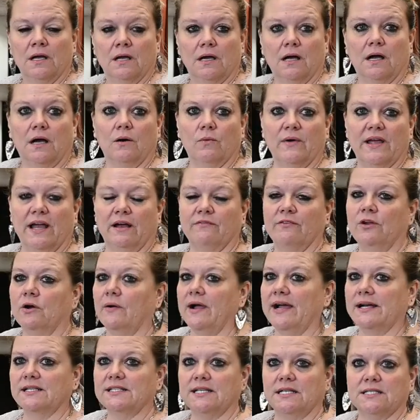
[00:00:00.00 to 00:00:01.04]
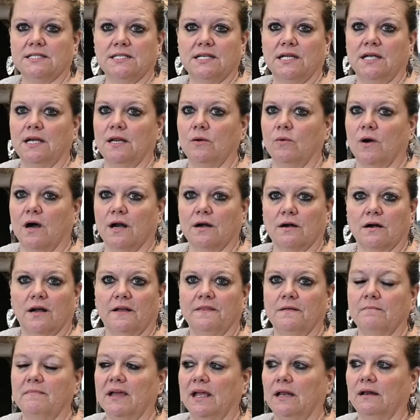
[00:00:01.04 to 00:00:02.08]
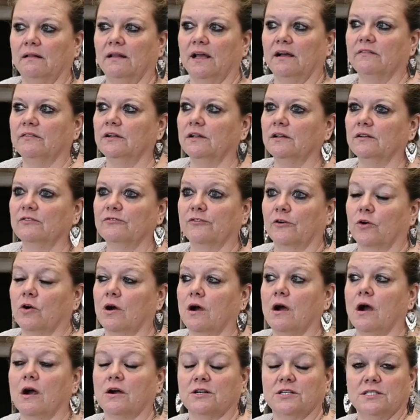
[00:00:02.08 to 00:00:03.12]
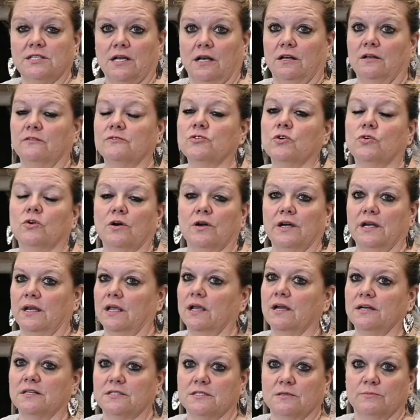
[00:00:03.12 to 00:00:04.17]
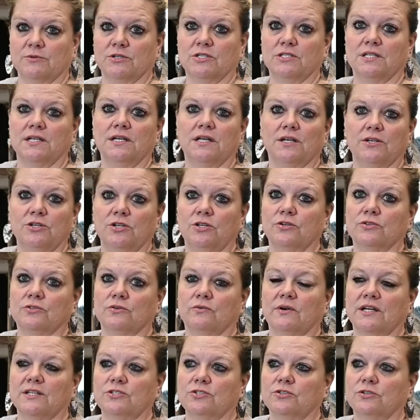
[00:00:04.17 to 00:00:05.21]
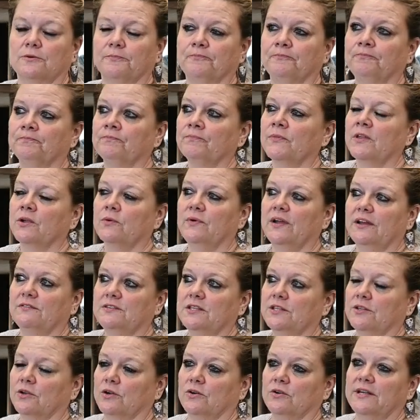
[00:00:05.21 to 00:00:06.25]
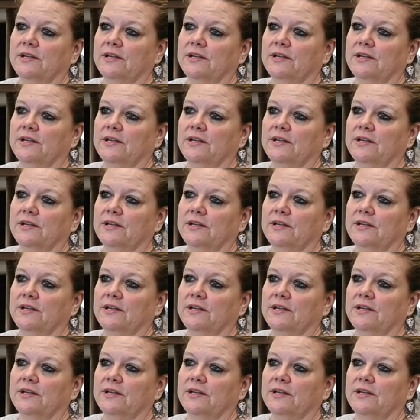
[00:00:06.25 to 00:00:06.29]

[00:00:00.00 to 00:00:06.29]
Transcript: Uh, we have no access to any water on the main level for ourselves or any customers that need to use a restroom. We have to either go